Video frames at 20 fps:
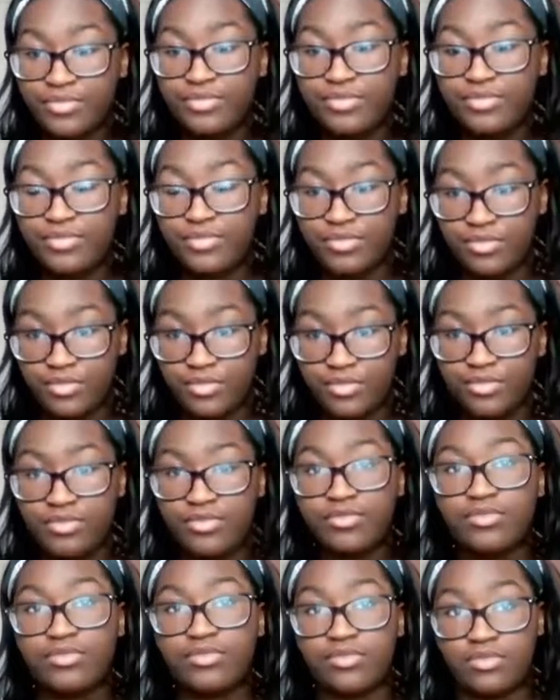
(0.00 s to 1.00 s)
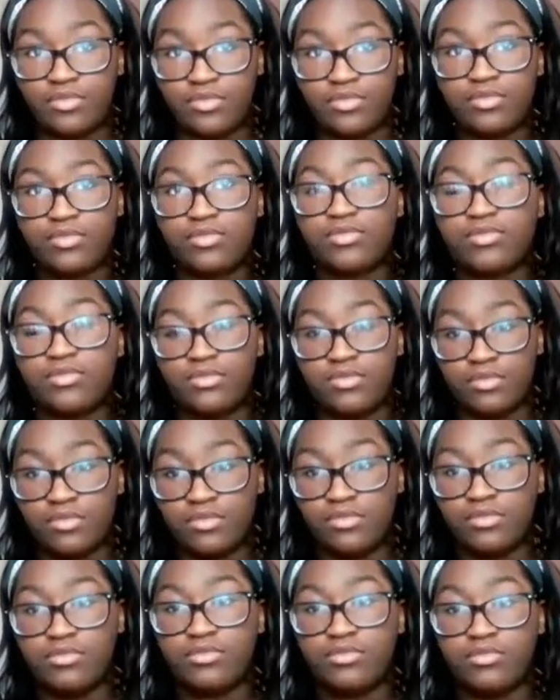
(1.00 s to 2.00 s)

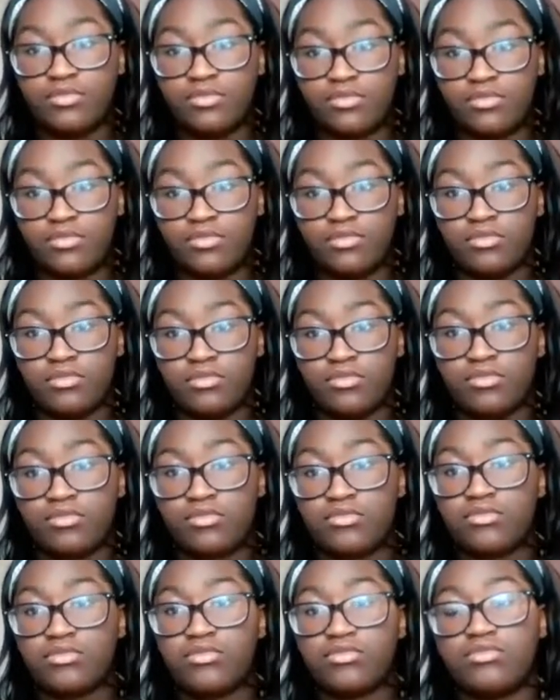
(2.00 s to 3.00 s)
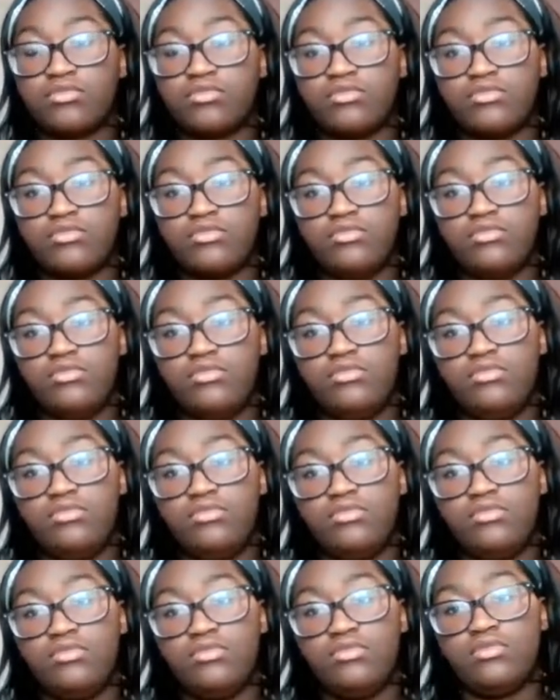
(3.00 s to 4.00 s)

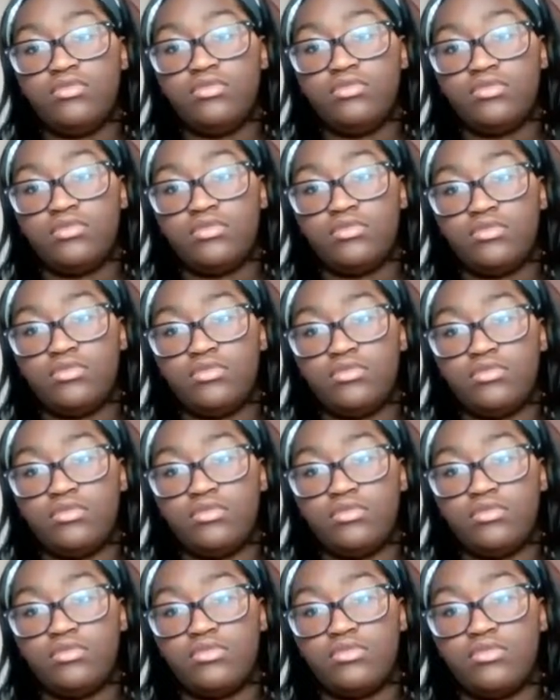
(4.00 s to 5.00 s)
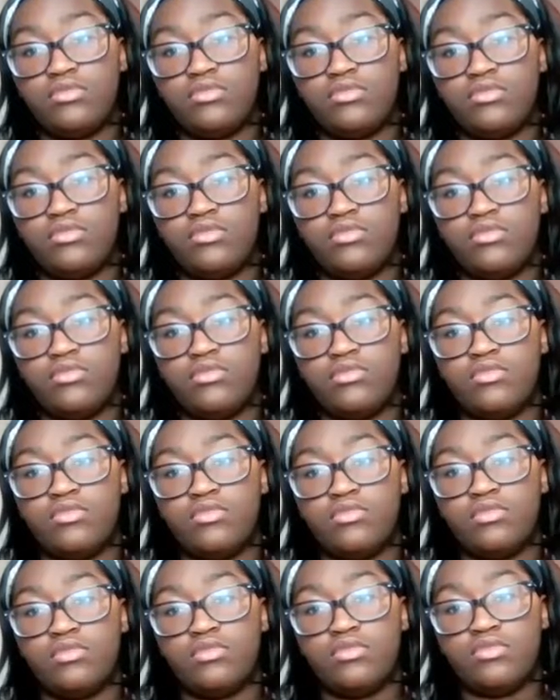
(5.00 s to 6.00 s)

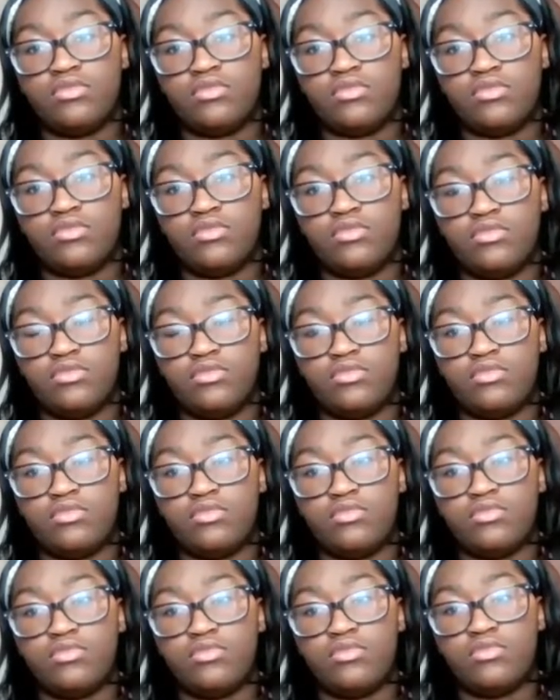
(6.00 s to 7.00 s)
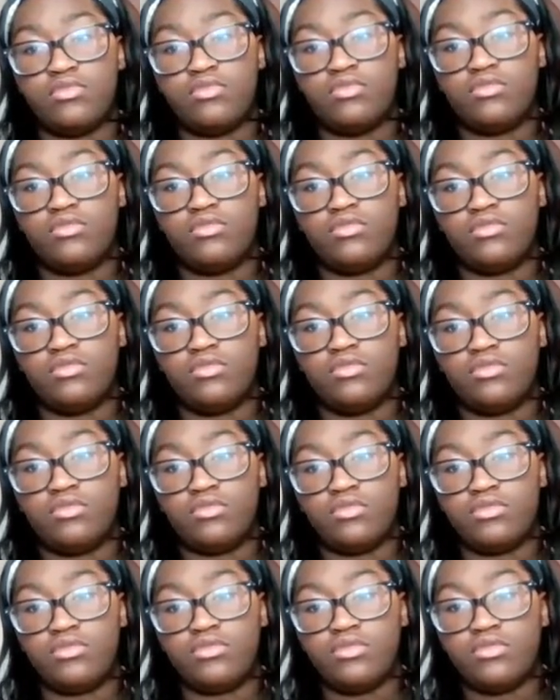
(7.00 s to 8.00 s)
This person isn't speaking.